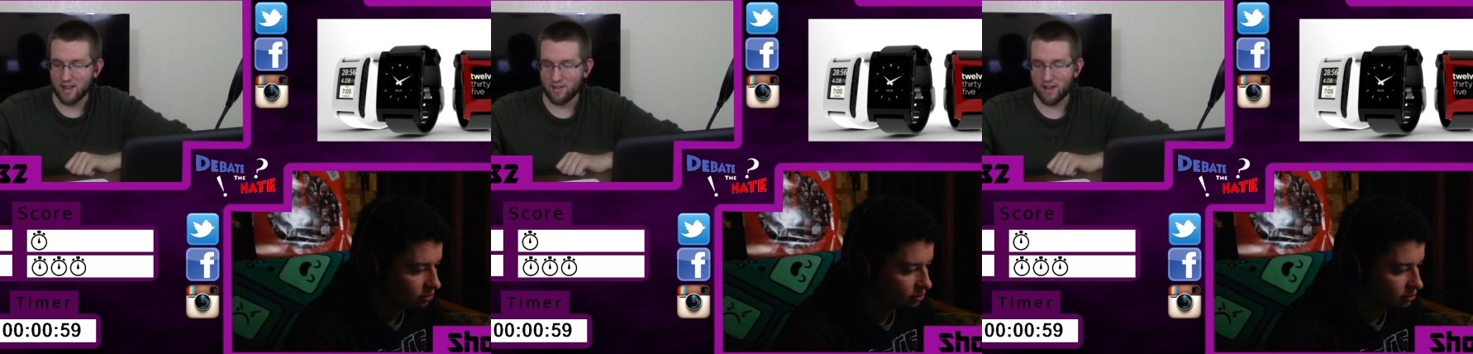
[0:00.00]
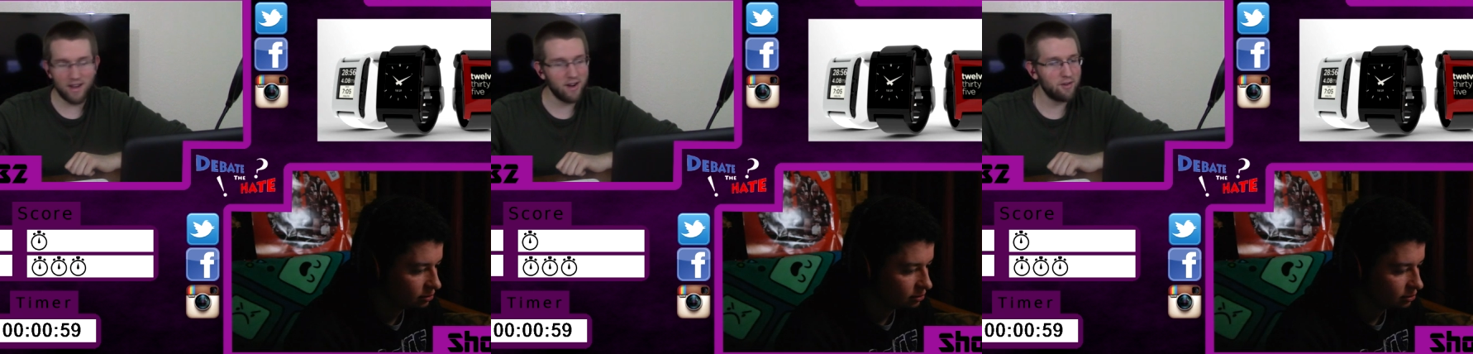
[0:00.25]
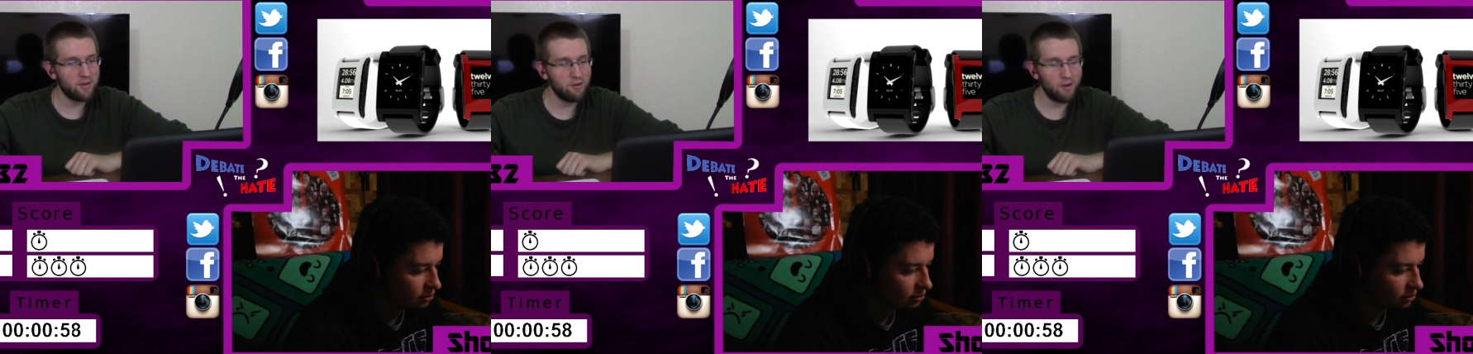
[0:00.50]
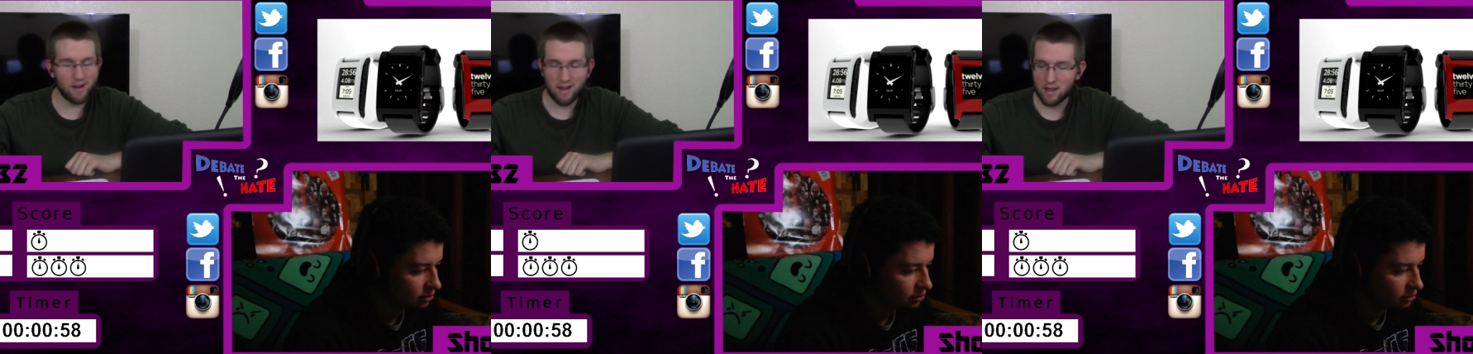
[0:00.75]
Speaker 1: they don't
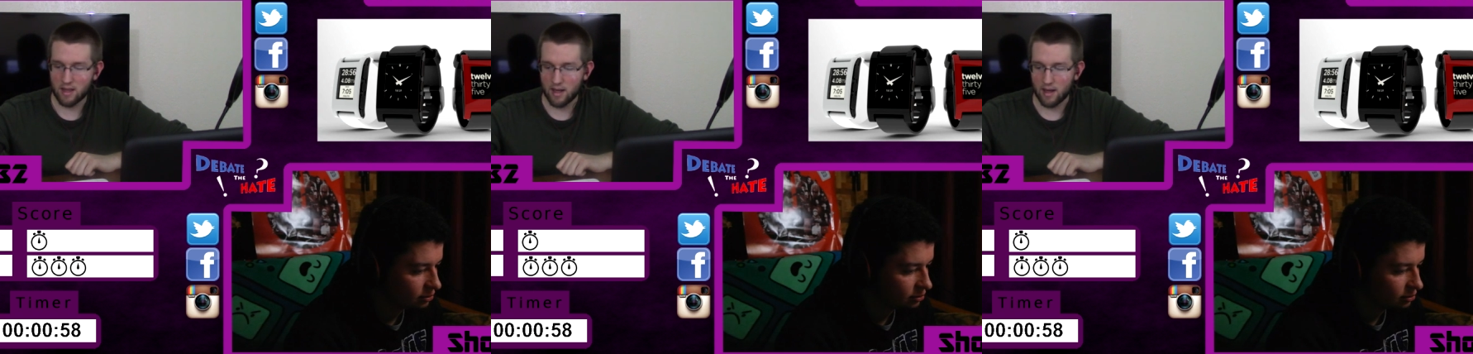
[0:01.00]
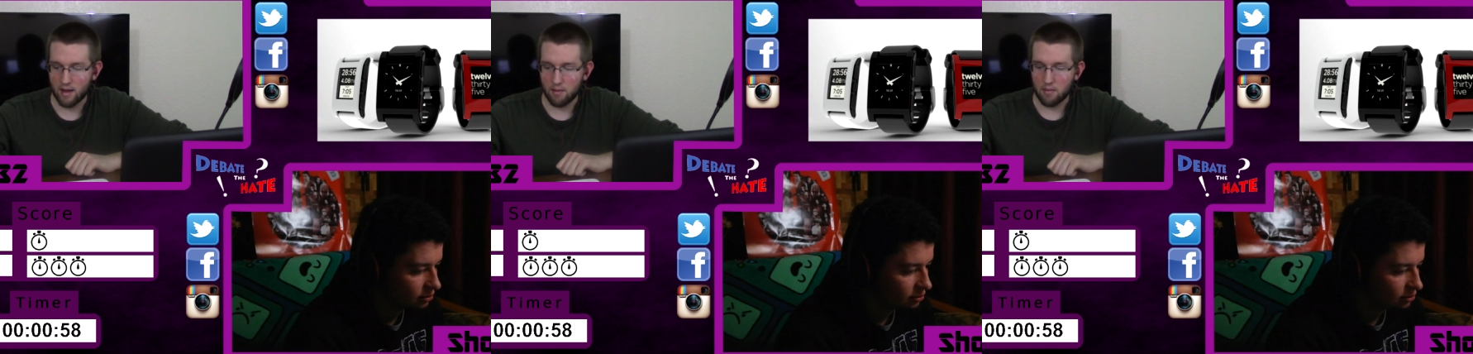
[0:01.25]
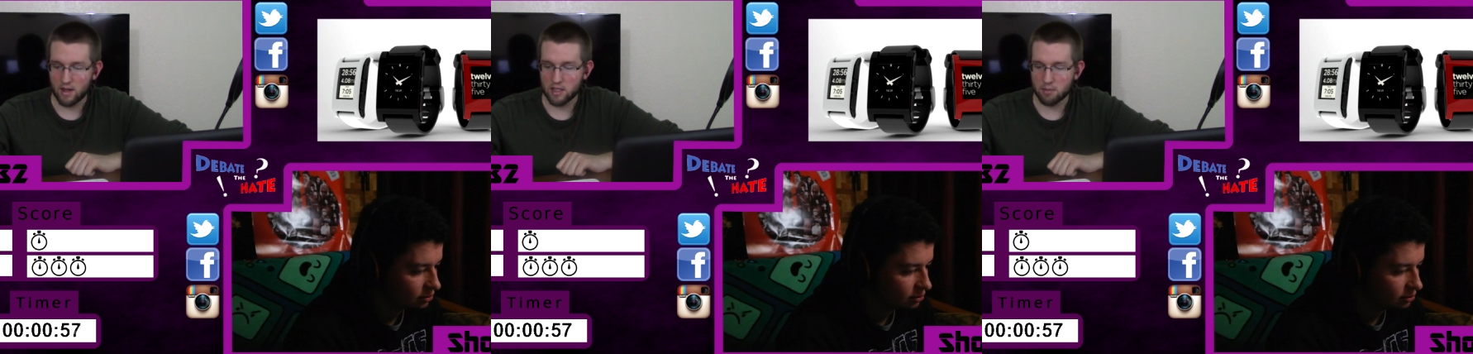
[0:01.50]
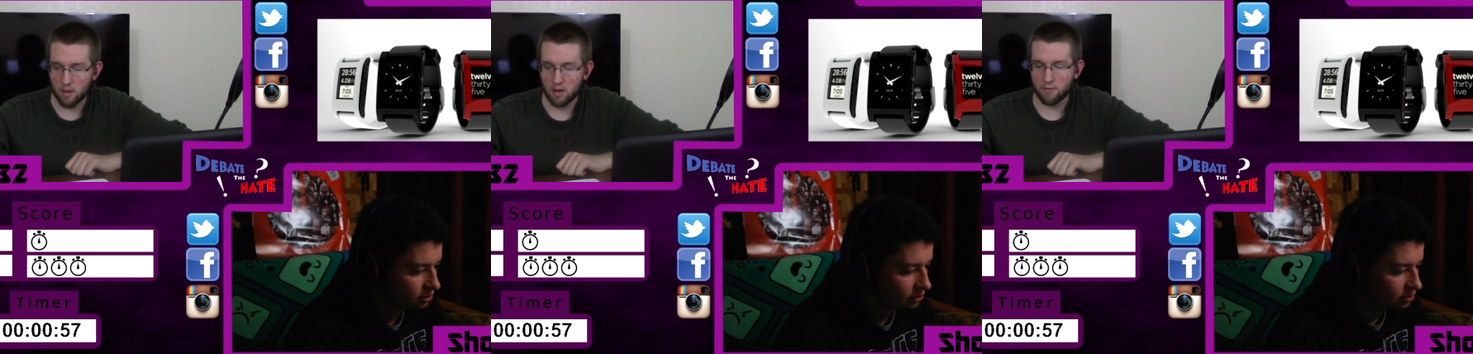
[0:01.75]
do anything my
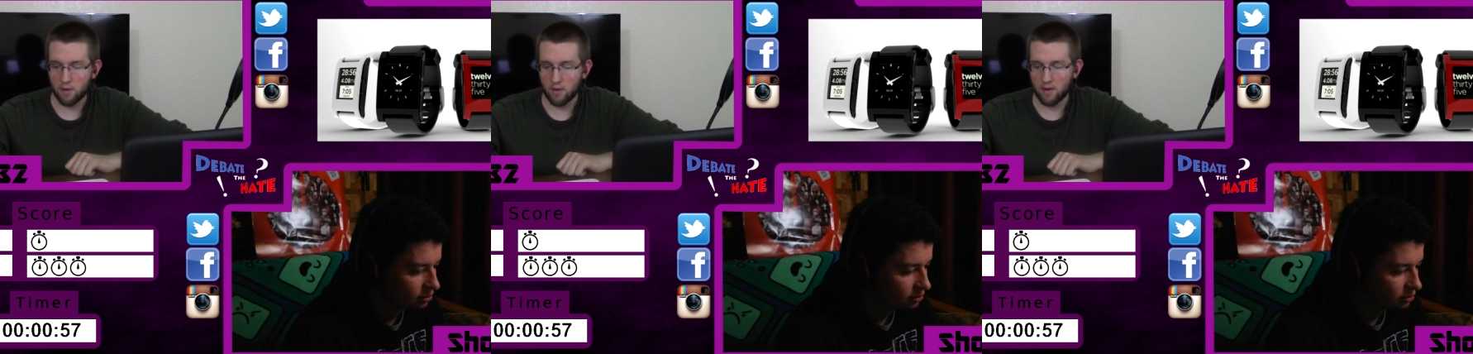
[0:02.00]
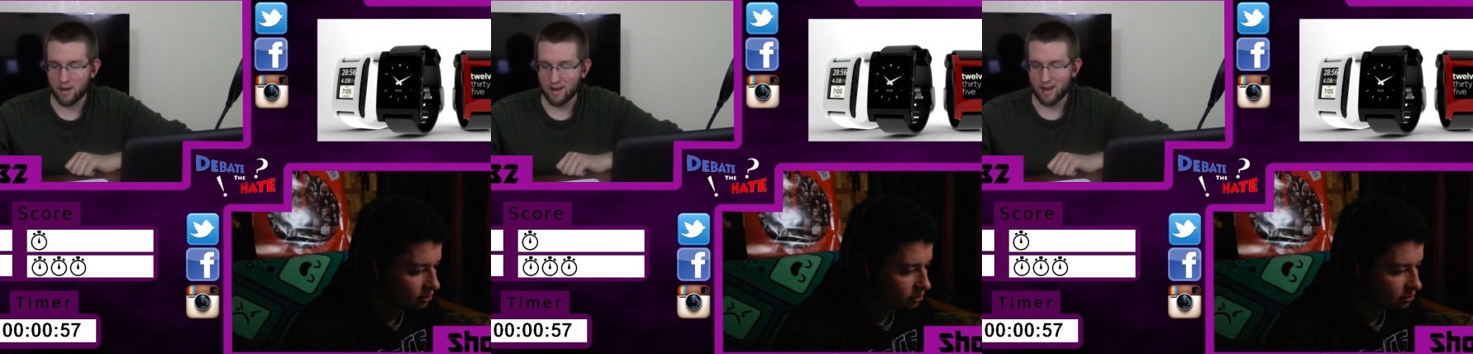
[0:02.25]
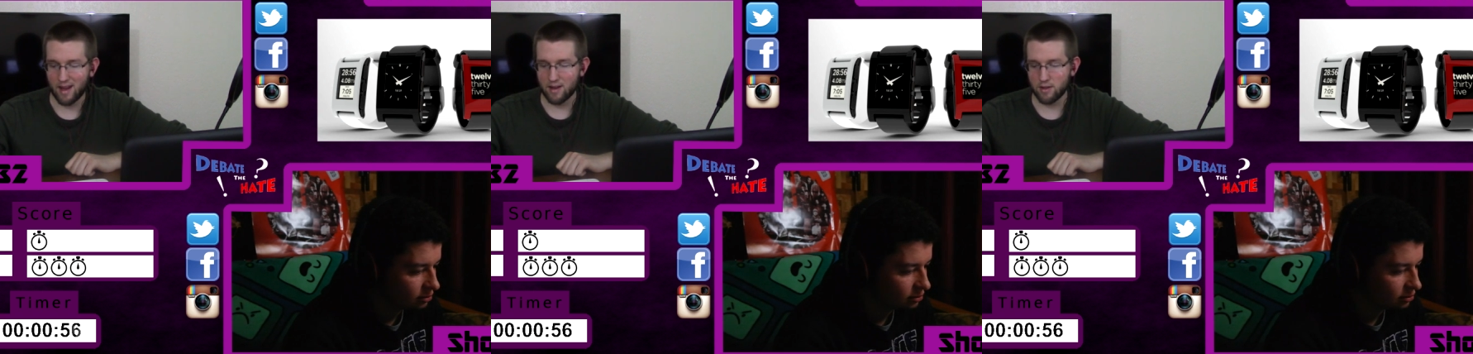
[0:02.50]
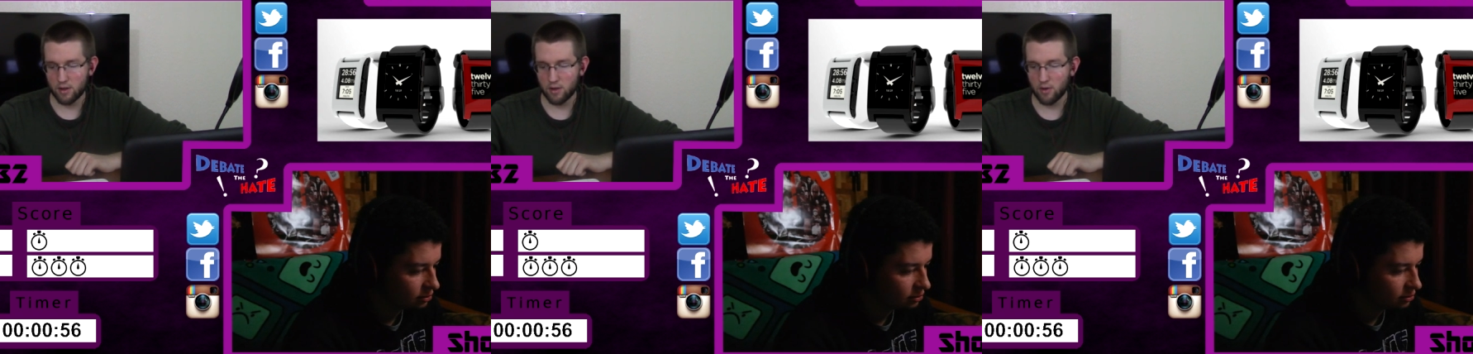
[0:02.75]
smartphone
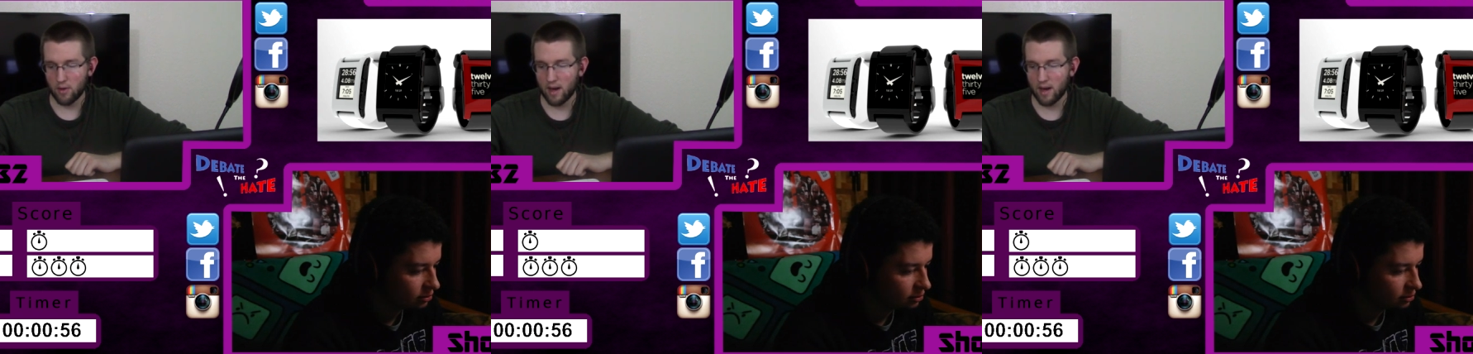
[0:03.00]
can't do,